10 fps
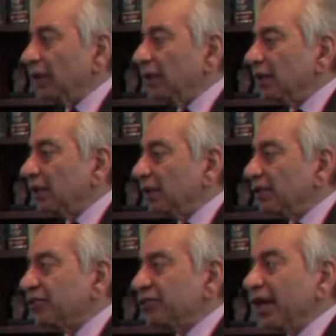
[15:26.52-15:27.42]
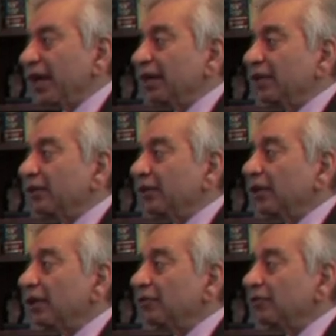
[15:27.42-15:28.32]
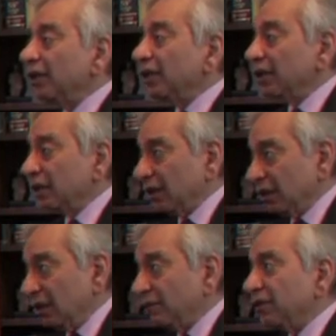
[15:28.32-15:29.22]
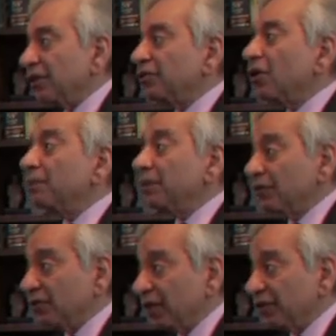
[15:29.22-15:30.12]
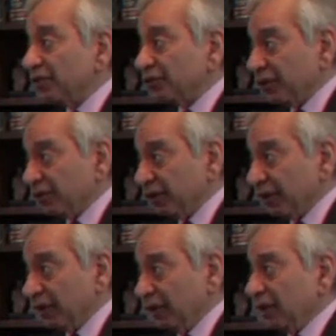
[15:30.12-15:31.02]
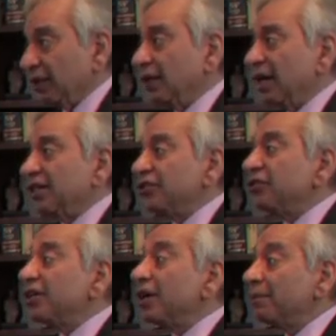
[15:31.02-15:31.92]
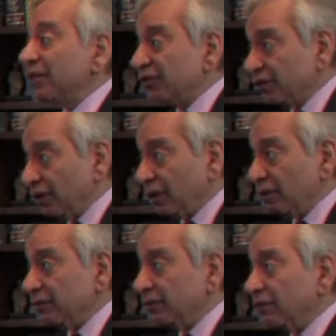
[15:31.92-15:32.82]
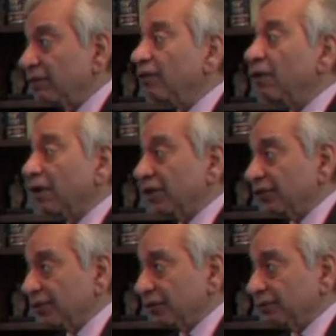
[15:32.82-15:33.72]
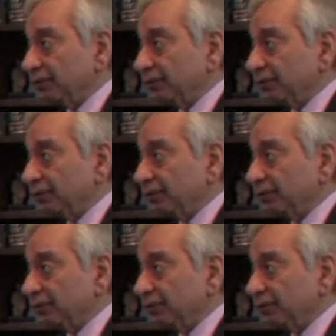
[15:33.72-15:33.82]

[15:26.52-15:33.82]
in understanding, say, even the topic we are discussing, that is dynamics of forests,